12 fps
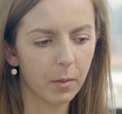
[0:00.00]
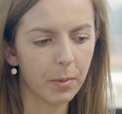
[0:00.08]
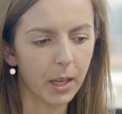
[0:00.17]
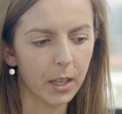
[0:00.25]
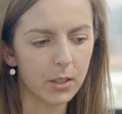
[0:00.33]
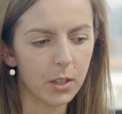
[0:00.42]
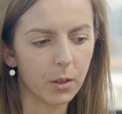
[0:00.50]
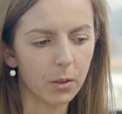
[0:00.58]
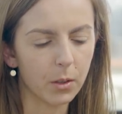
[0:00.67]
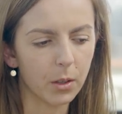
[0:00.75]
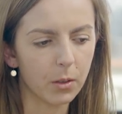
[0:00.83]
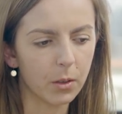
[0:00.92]
Because
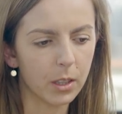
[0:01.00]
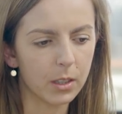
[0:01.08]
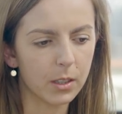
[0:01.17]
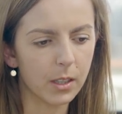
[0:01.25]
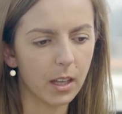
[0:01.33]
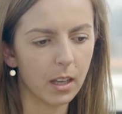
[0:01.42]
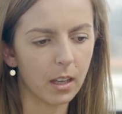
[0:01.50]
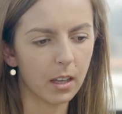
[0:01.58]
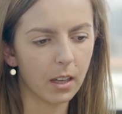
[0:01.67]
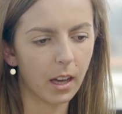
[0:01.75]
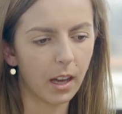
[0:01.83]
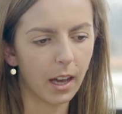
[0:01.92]
you can see
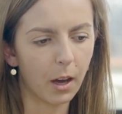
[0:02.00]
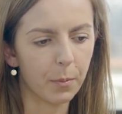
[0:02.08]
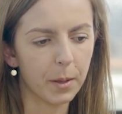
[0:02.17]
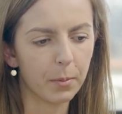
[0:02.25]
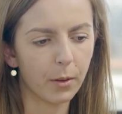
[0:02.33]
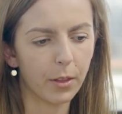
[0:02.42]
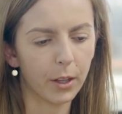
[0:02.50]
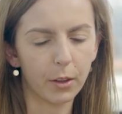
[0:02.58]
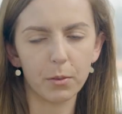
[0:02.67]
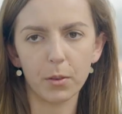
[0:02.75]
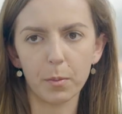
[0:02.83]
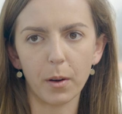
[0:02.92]
how people think
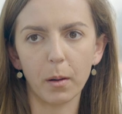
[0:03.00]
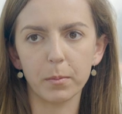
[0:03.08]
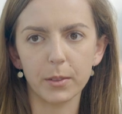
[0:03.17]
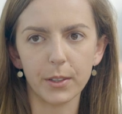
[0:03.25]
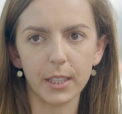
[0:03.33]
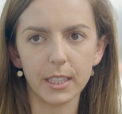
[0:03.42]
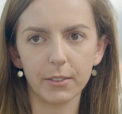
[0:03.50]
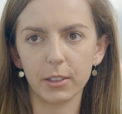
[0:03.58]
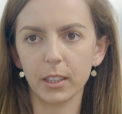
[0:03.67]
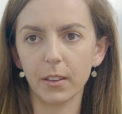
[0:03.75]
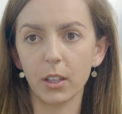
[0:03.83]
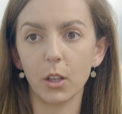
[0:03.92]
through the problems very
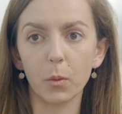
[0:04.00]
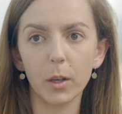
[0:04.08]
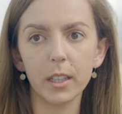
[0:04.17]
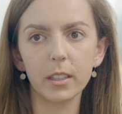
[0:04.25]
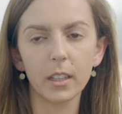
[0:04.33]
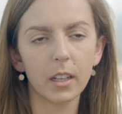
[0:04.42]
differently than you would.